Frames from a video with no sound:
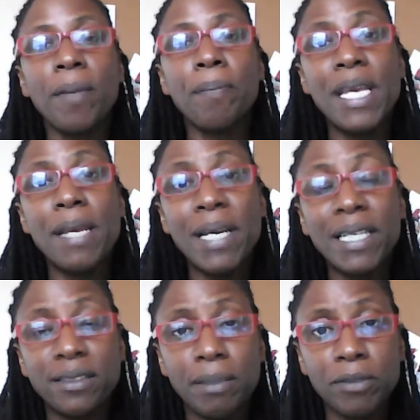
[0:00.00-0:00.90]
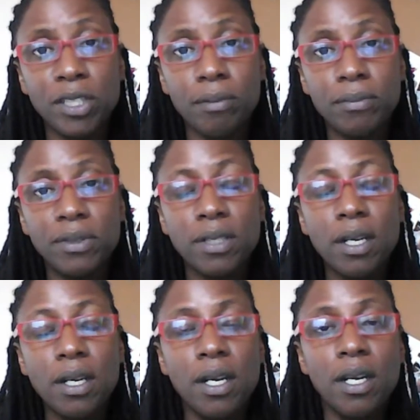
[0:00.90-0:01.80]
PMS symptoms.
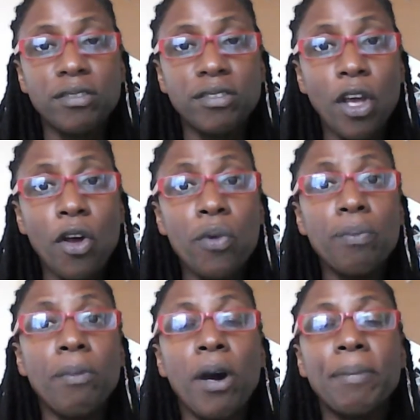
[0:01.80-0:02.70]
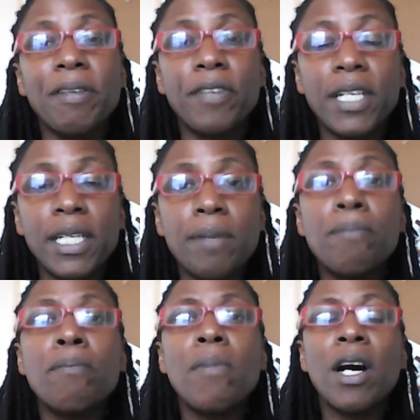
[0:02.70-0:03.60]
So might be
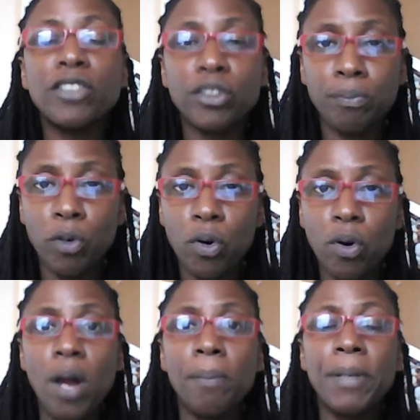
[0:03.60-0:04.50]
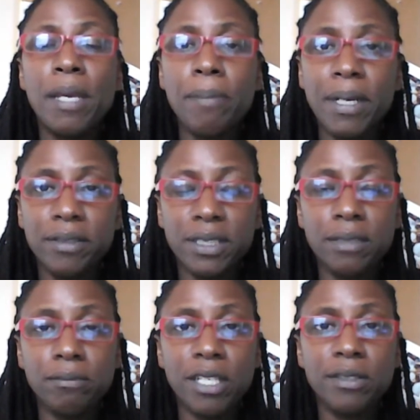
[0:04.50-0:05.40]
feeling much more PMS
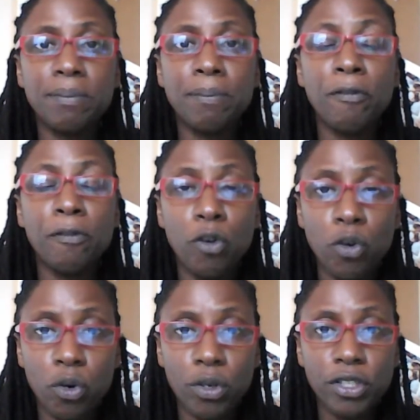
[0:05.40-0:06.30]
symptoms before